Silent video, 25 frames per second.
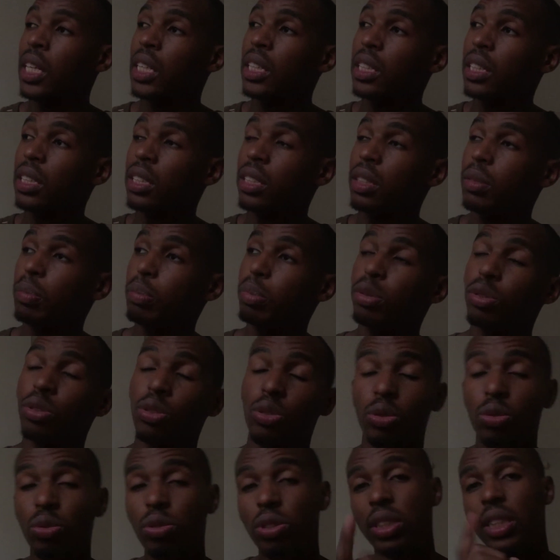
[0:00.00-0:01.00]
this
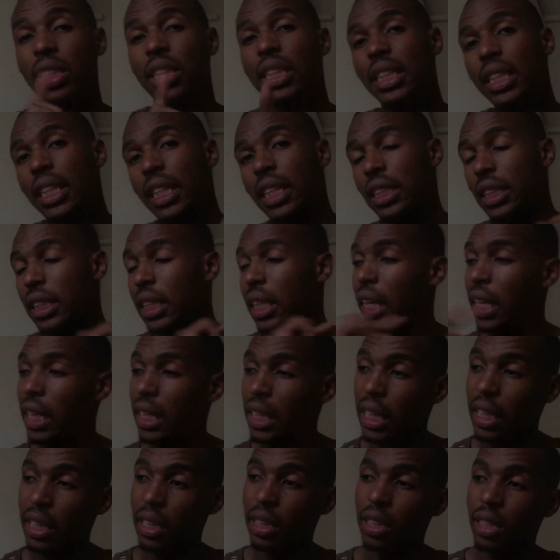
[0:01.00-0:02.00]
producer and this guy,
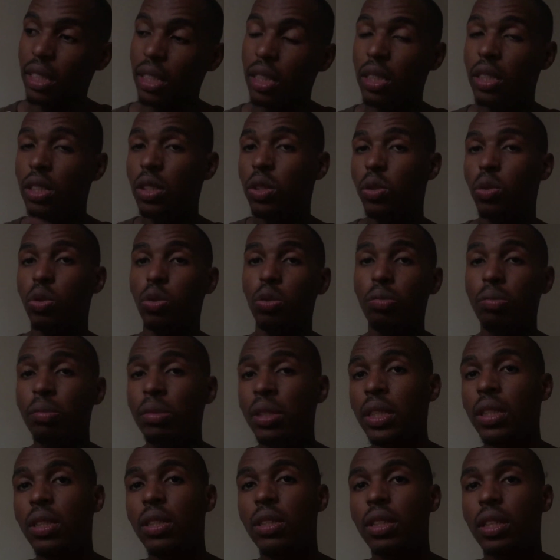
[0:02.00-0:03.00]
they did this to
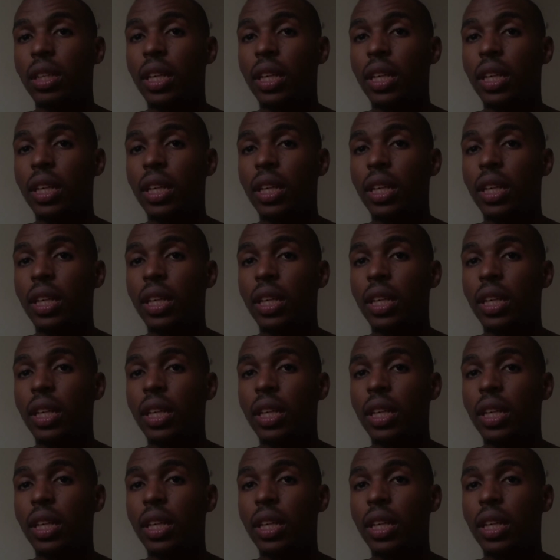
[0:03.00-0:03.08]
me,